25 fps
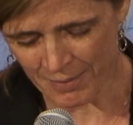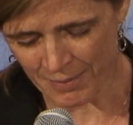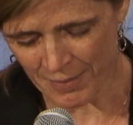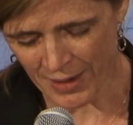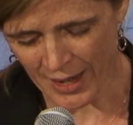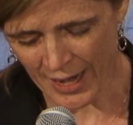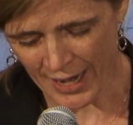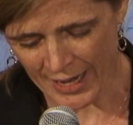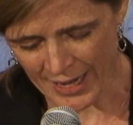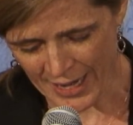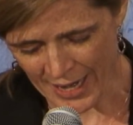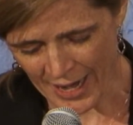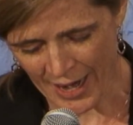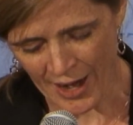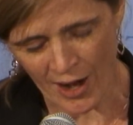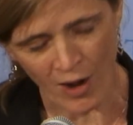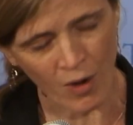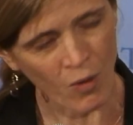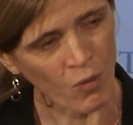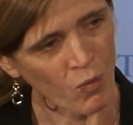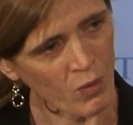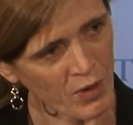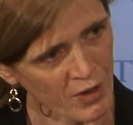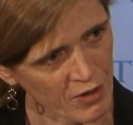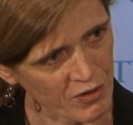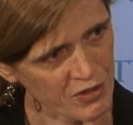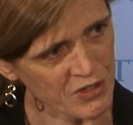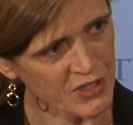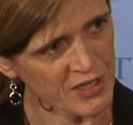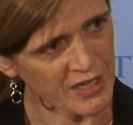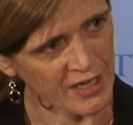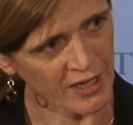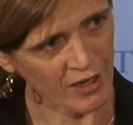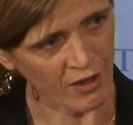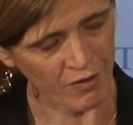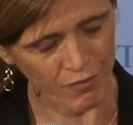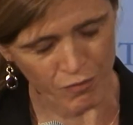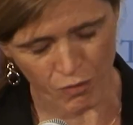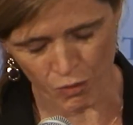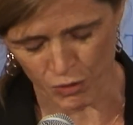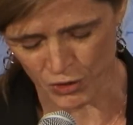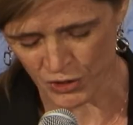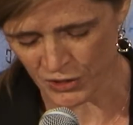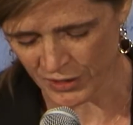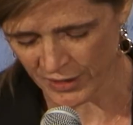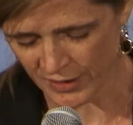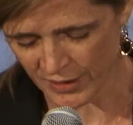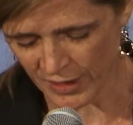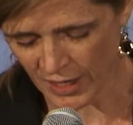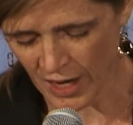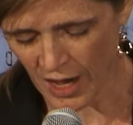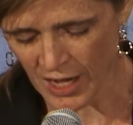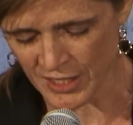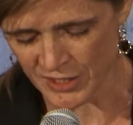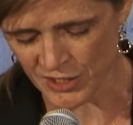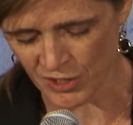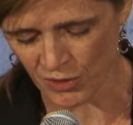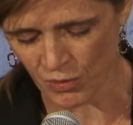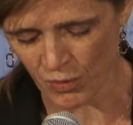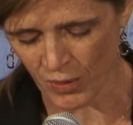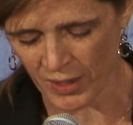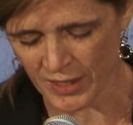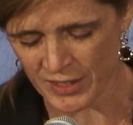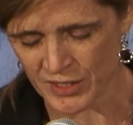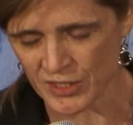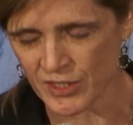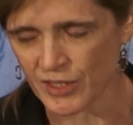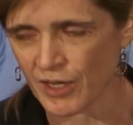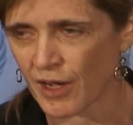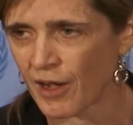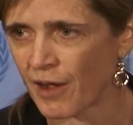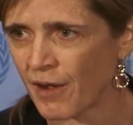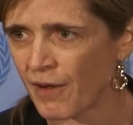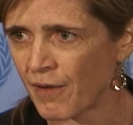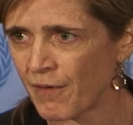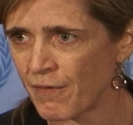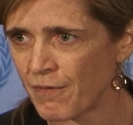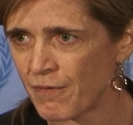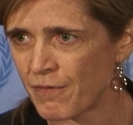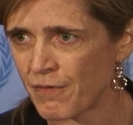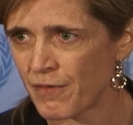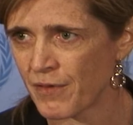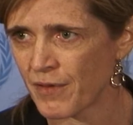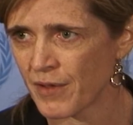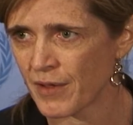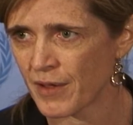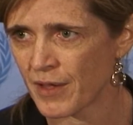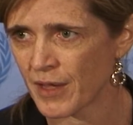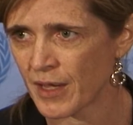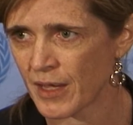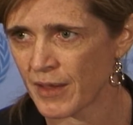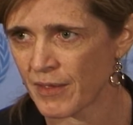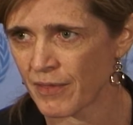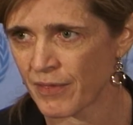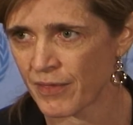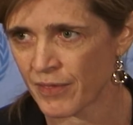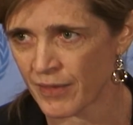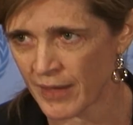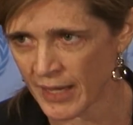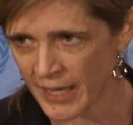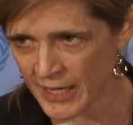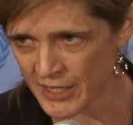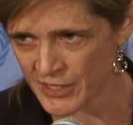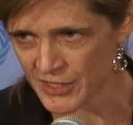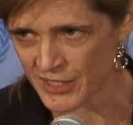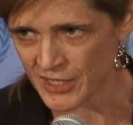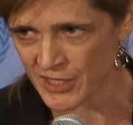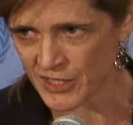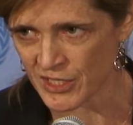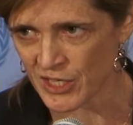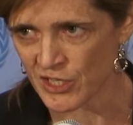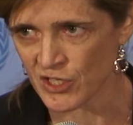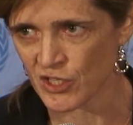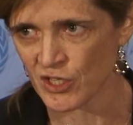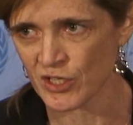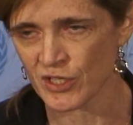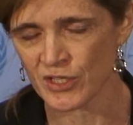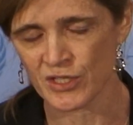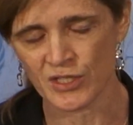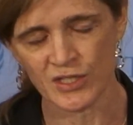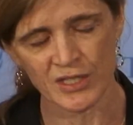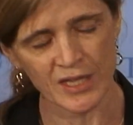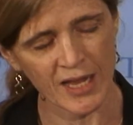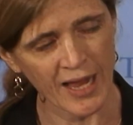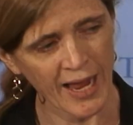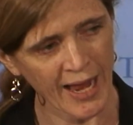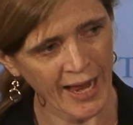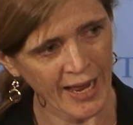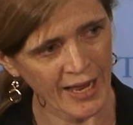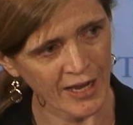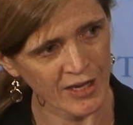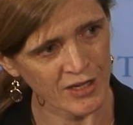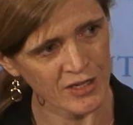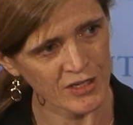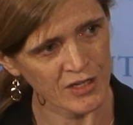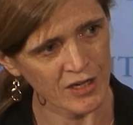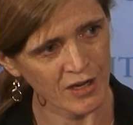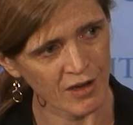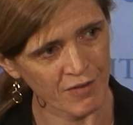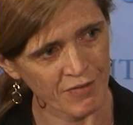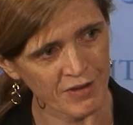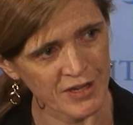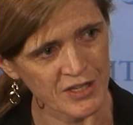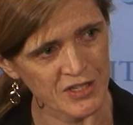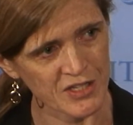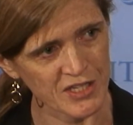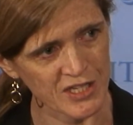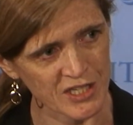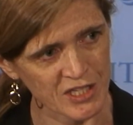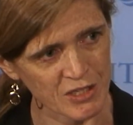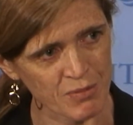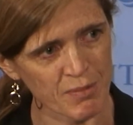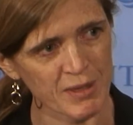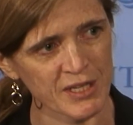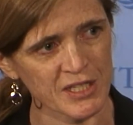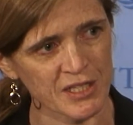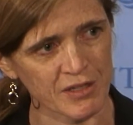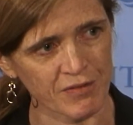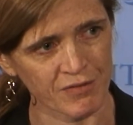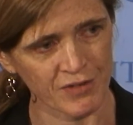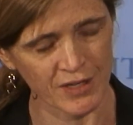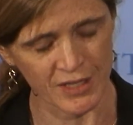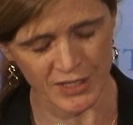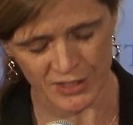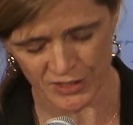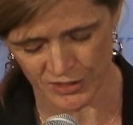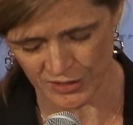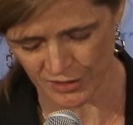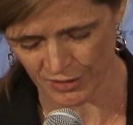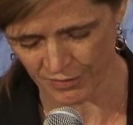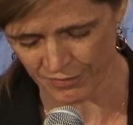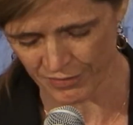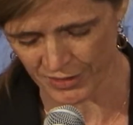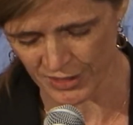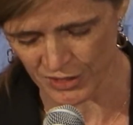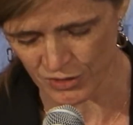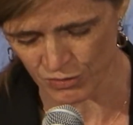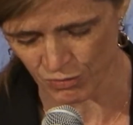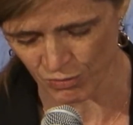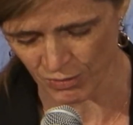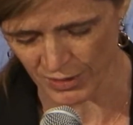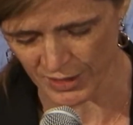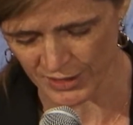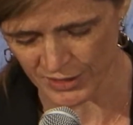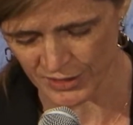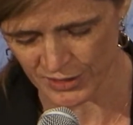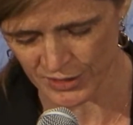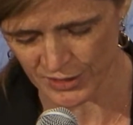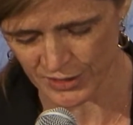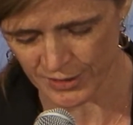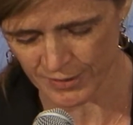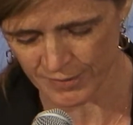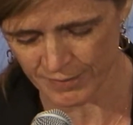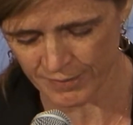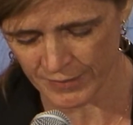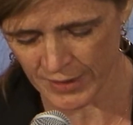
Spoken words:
And now we are seeing, unfortunately, the consequence of his decisions and of his dismissiveness of these risks.